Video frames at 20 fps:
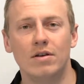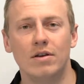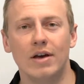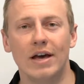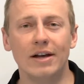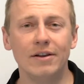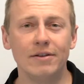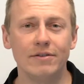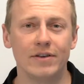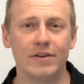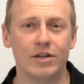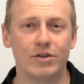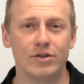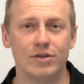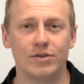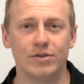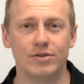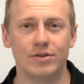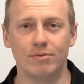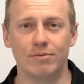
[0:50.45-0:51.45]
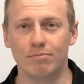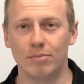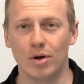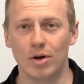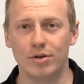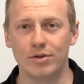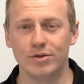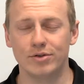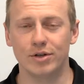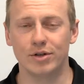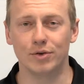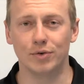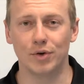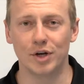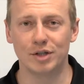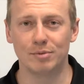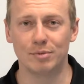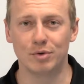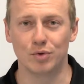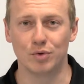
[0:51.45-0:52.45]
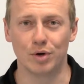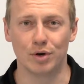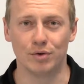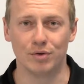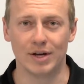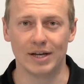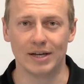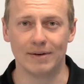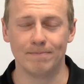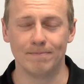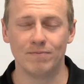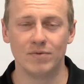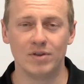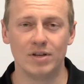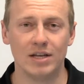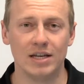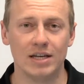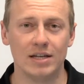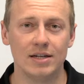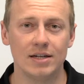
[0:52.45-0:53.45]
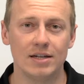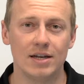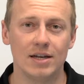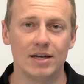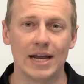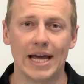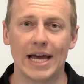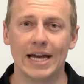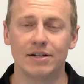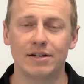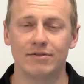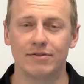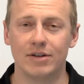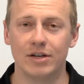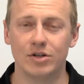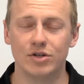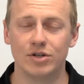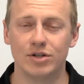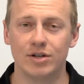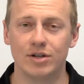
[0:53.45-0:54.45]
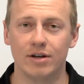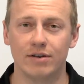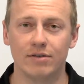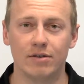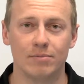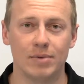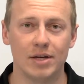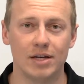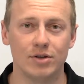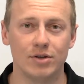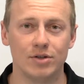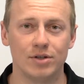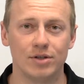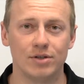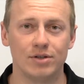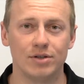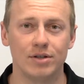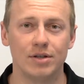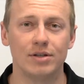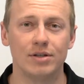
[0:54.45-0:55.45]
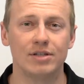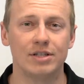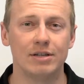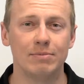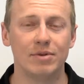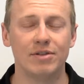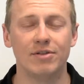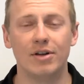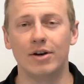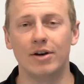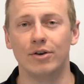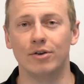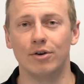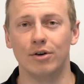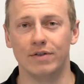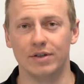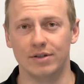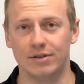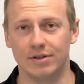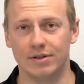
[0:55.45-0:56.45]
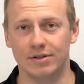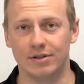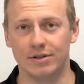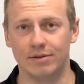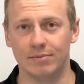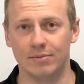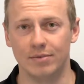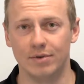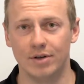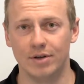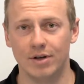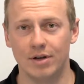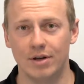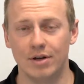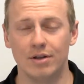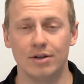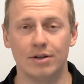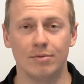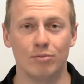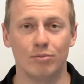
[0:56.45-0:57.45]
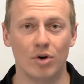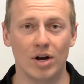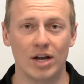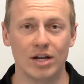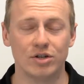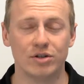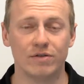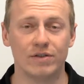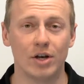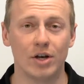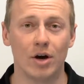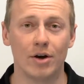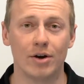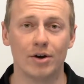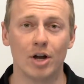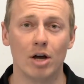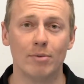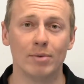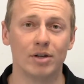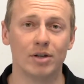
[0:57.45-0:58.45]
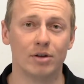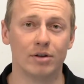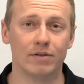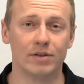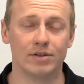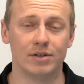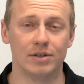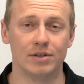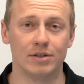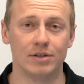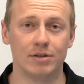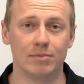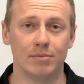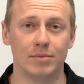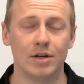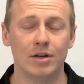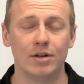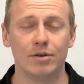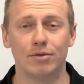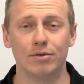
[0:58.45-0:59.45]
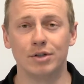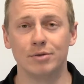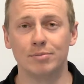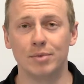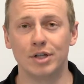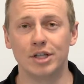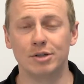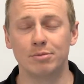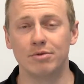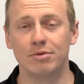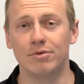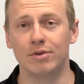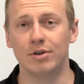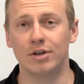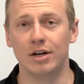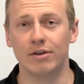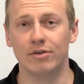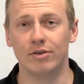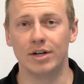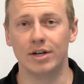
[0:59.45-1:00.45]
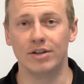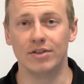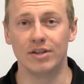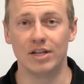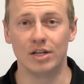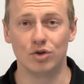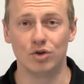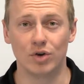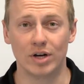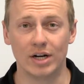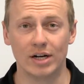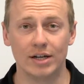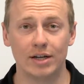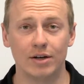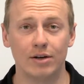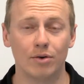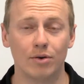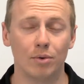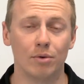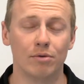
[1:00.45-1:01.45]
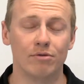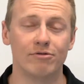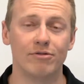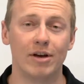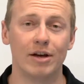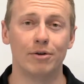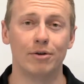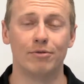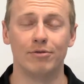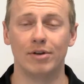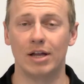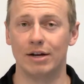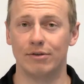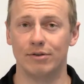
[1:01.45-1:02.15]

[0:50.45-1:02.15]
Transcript: Elevations in pulse and respiratory rate indicate activation of the patient's sympathetic nervous system, the branch of the autonomic nervous system responsible for governing the adrenaline or fight or flight